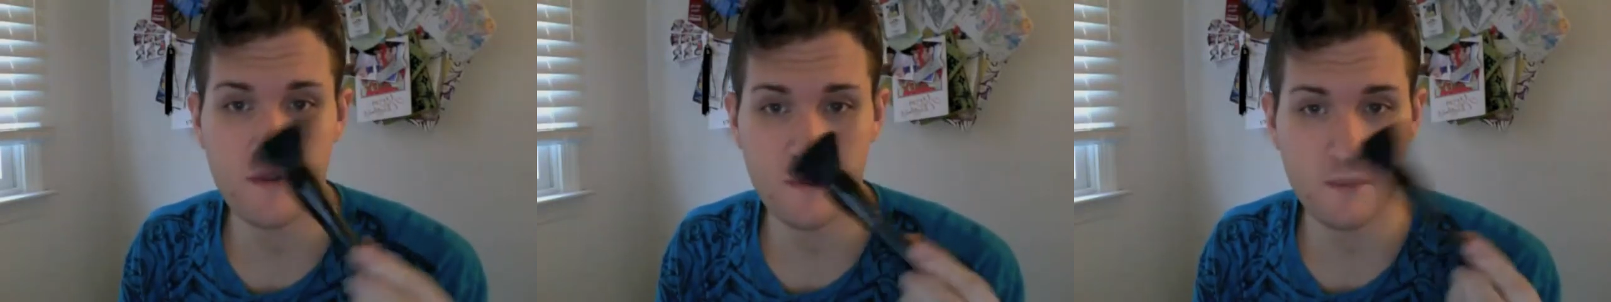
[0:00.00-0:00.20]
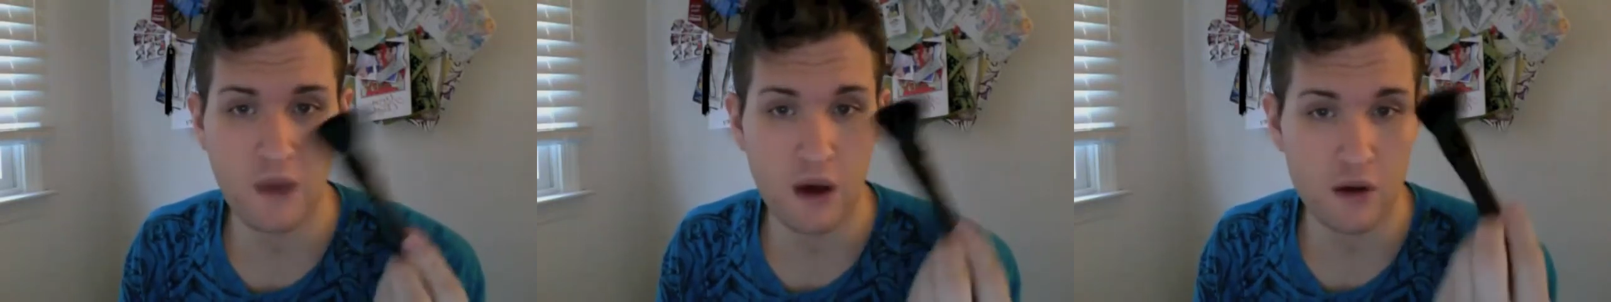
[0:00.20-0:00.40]

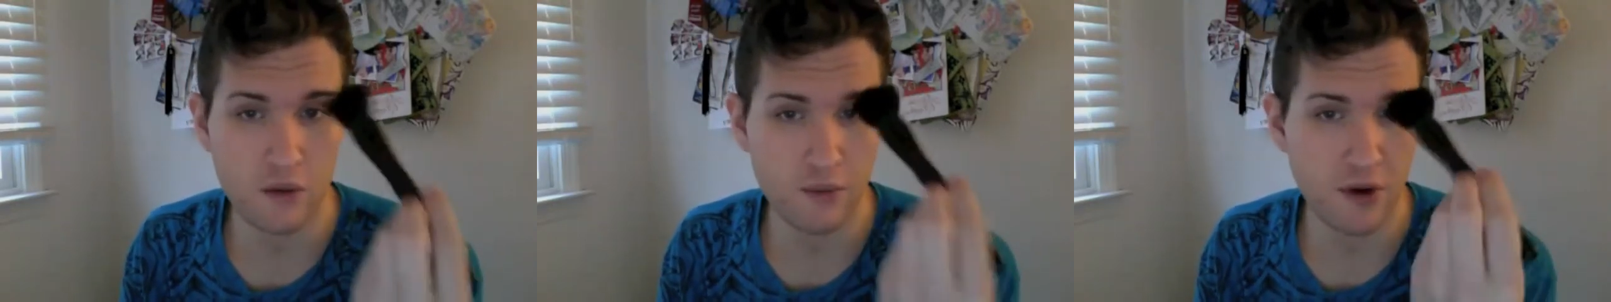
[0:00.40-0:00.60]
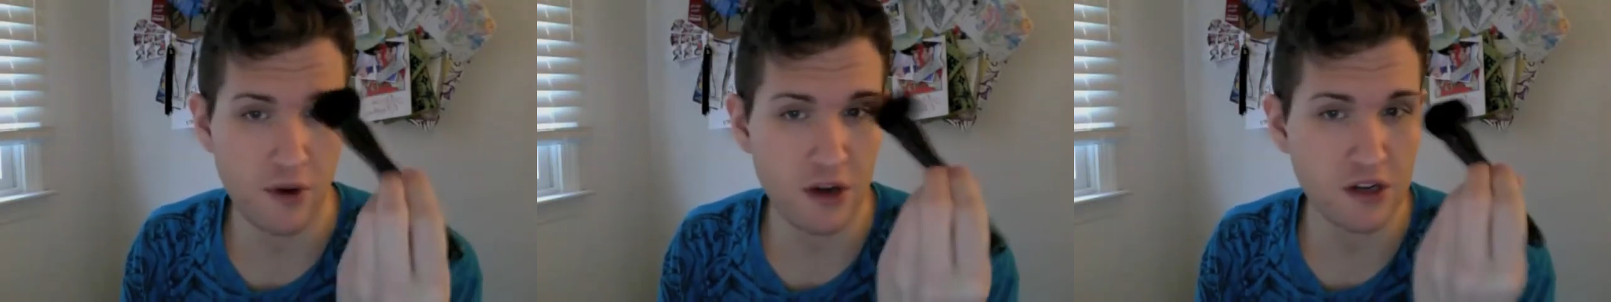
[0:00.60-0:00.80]
powder
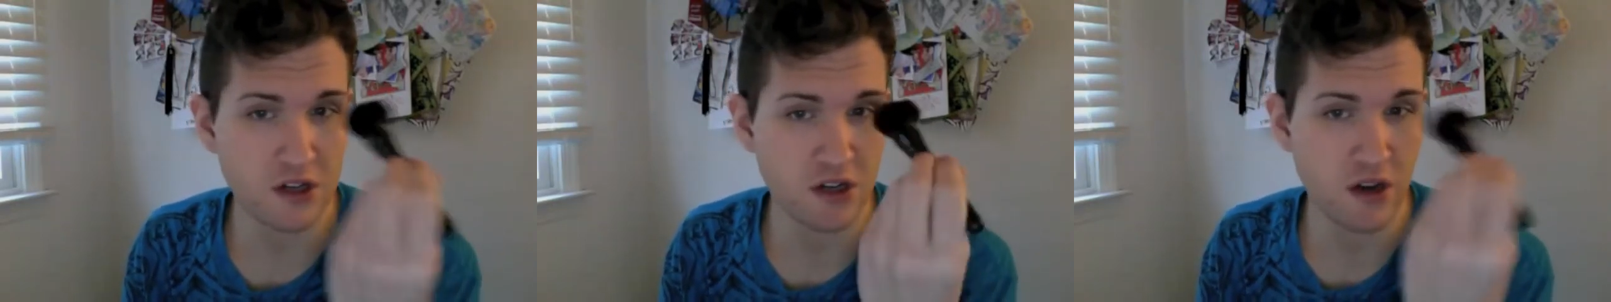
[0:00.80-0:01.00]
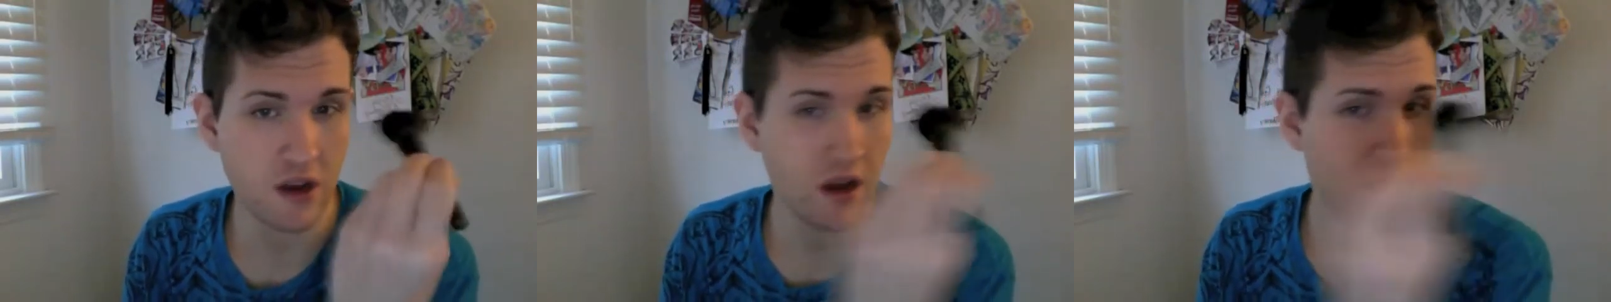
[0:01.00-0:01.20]
brush
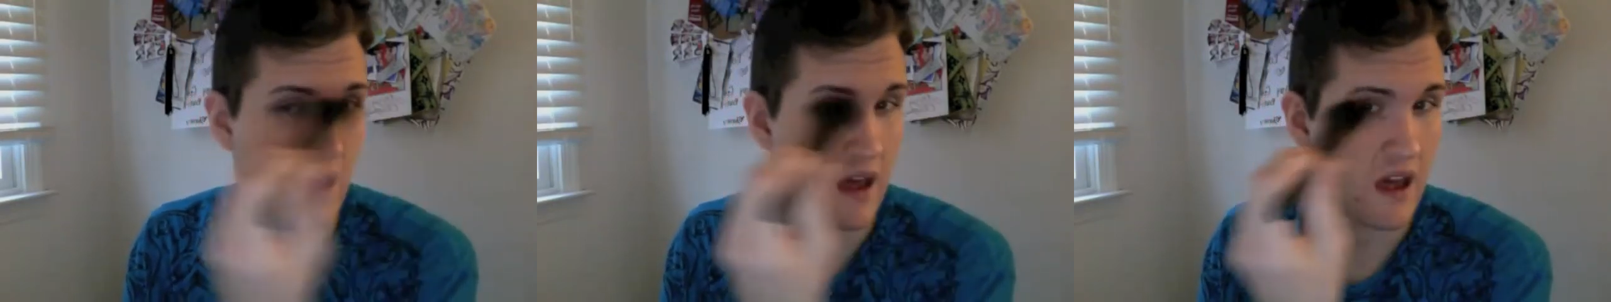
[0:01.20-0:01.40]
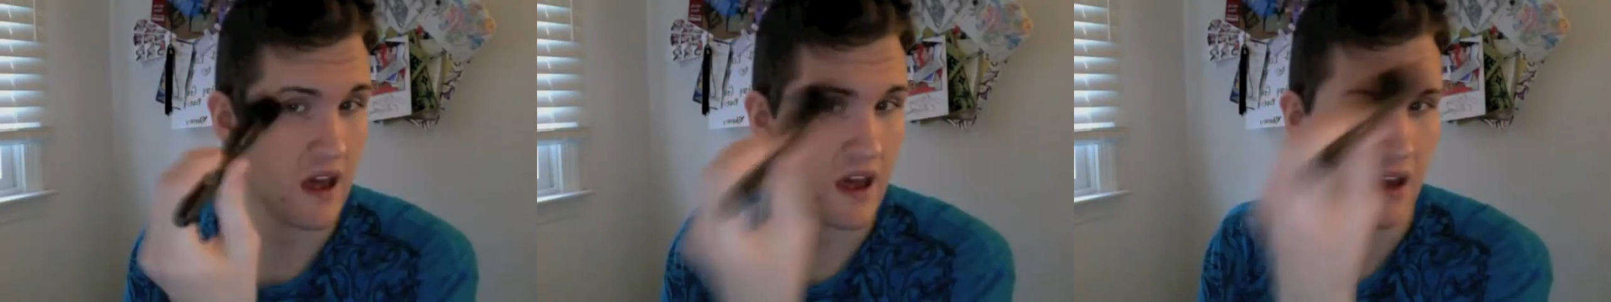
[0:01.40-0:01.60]

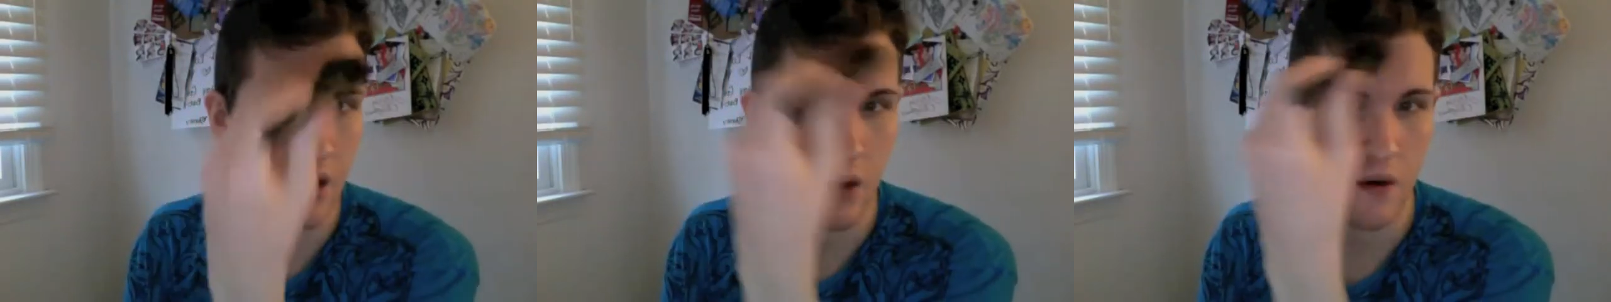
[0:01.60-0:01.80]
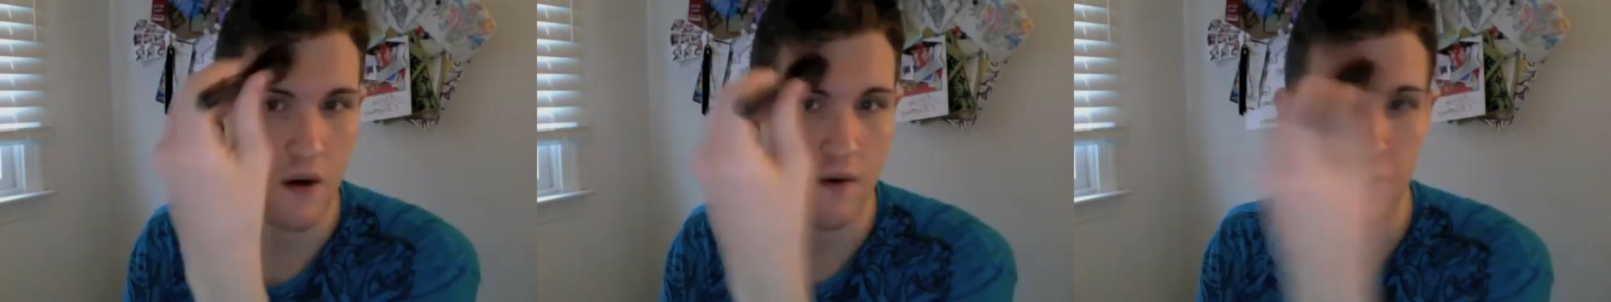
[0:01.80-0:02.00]
and go
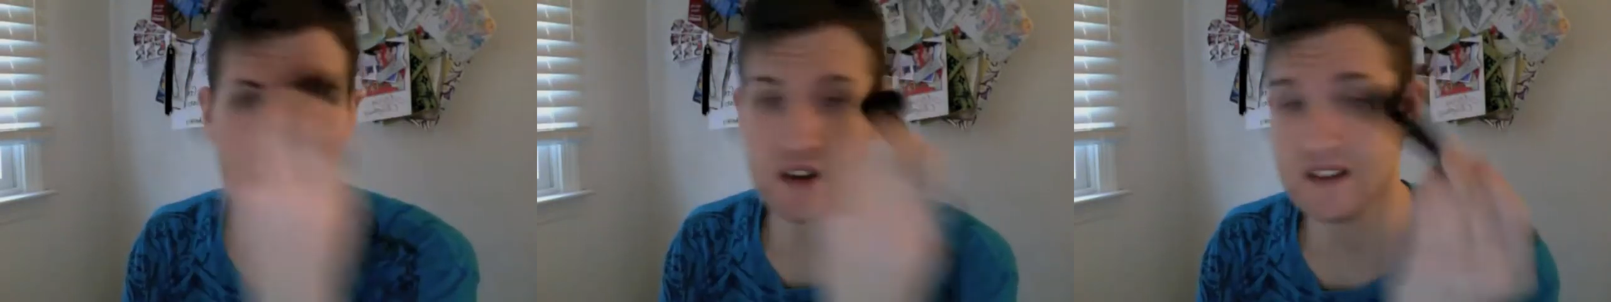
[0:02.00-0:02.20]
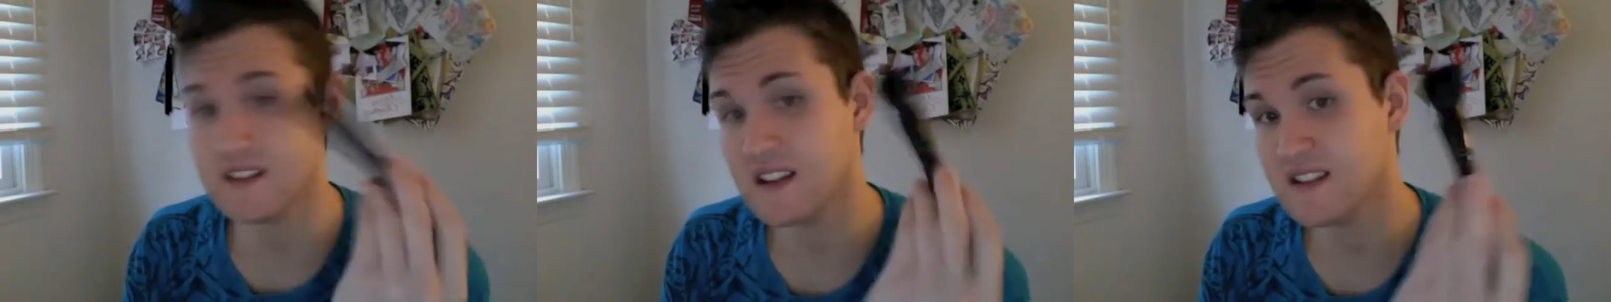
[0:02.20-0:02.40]
over, and
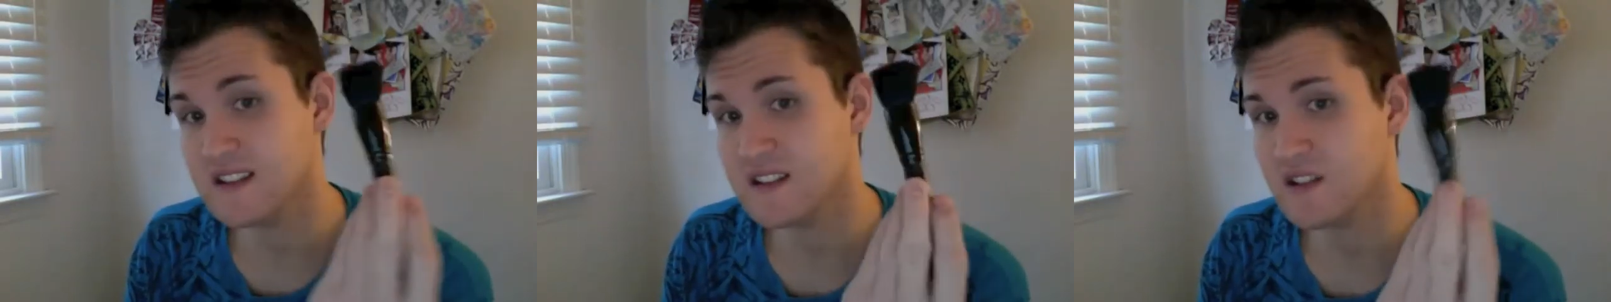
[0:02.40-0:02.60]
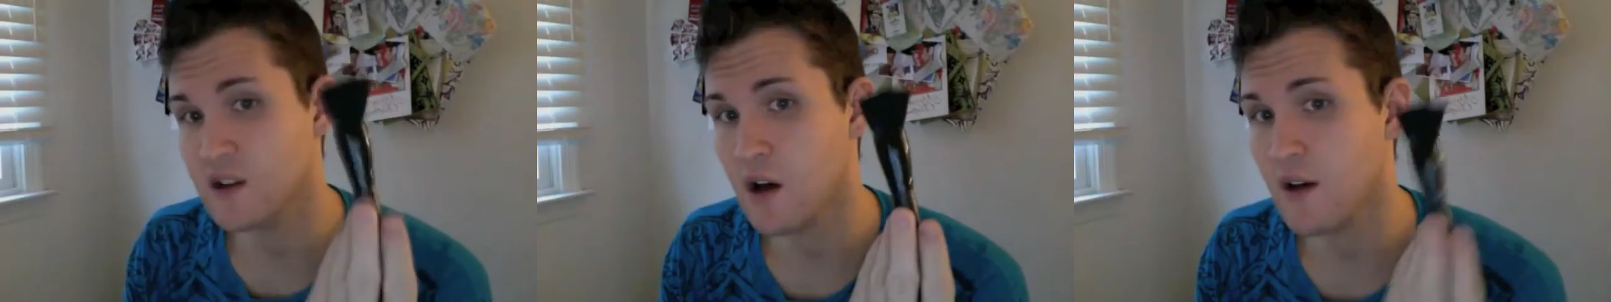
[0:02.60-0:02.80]
it's nice and
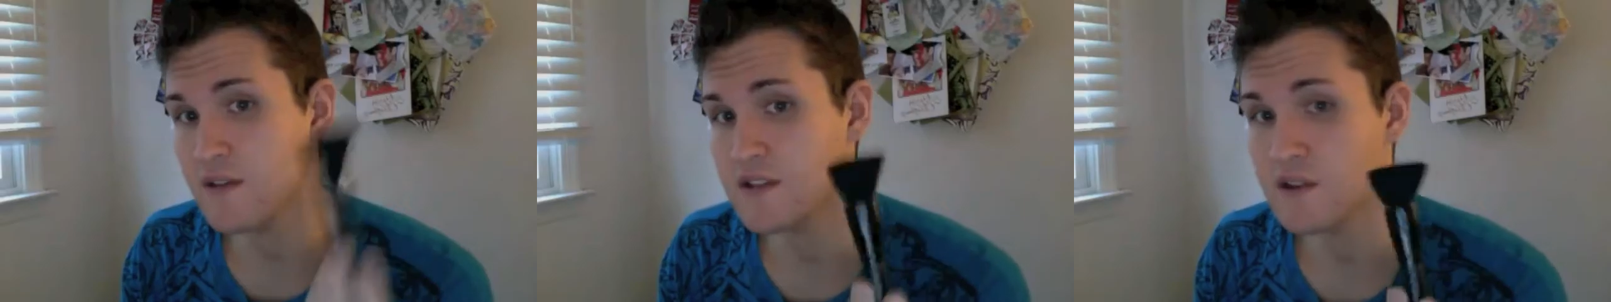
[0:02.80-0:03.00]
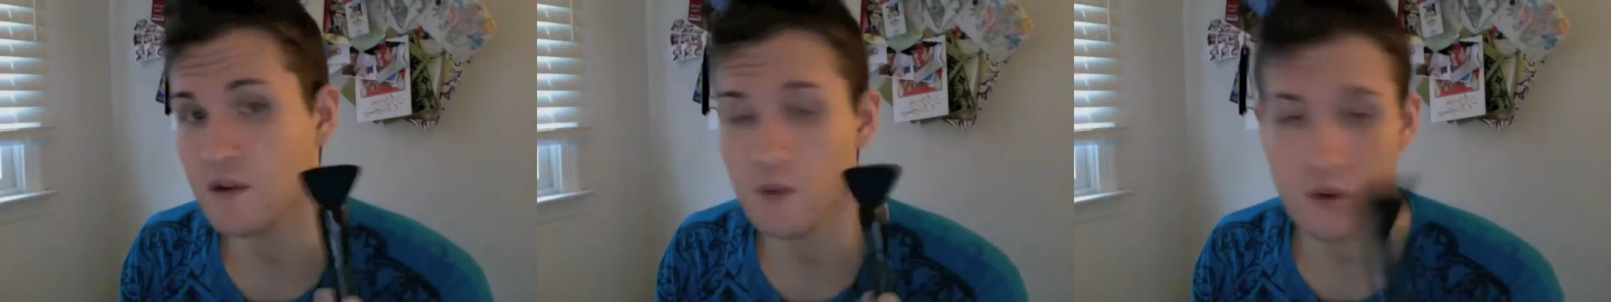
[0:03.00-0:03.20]
soft,
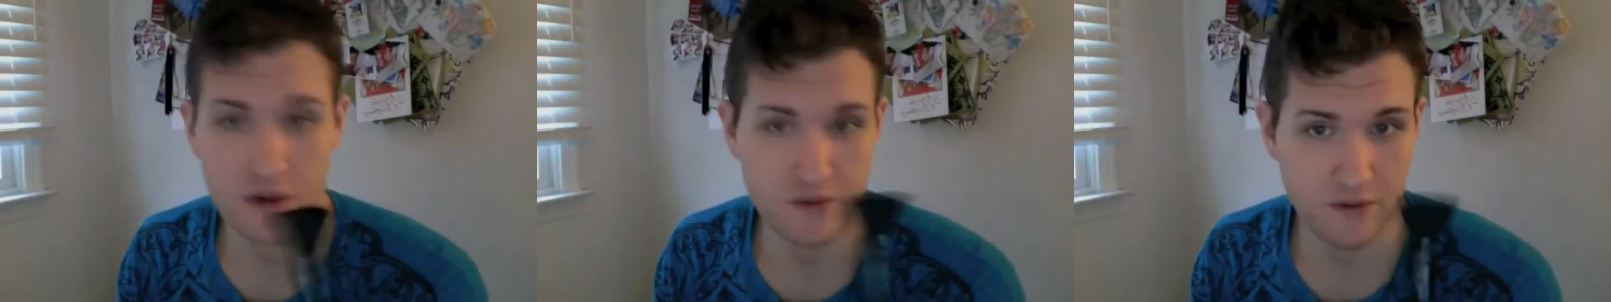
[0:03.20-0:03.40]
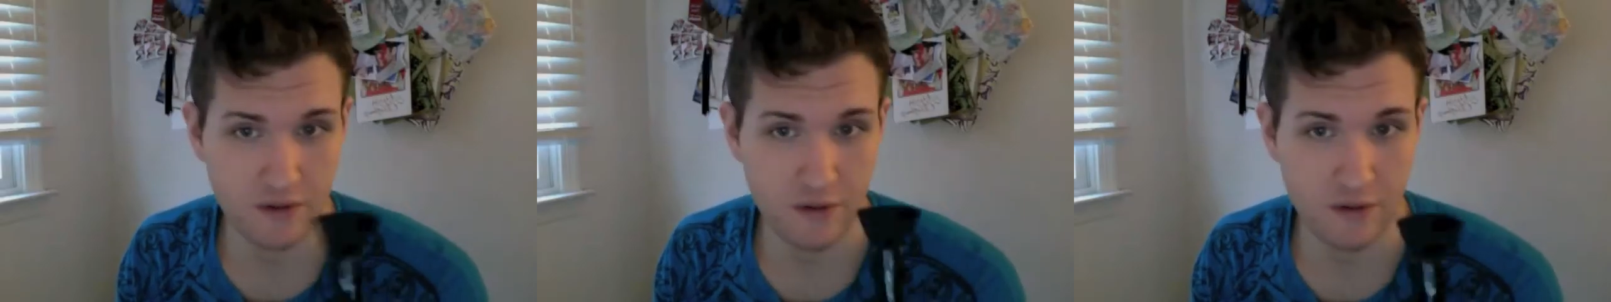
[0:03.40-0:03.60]
so it works
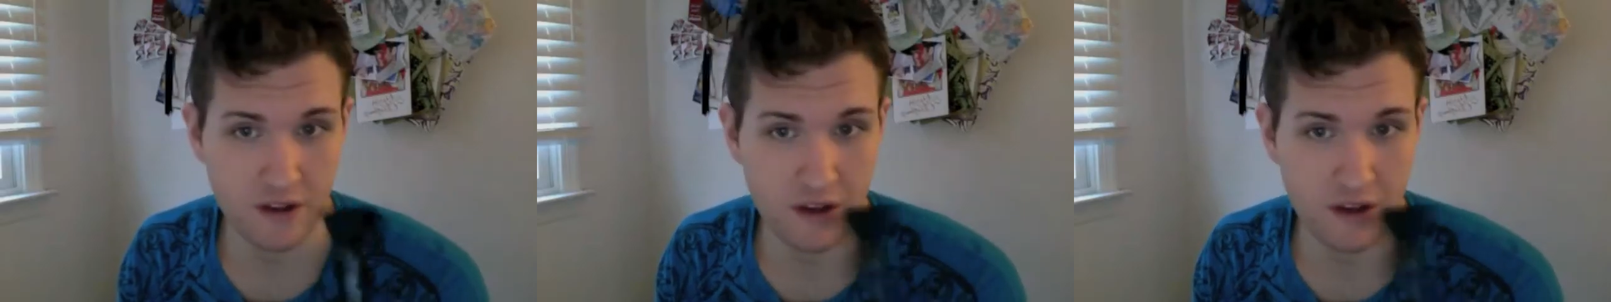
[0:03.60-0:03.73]
really, really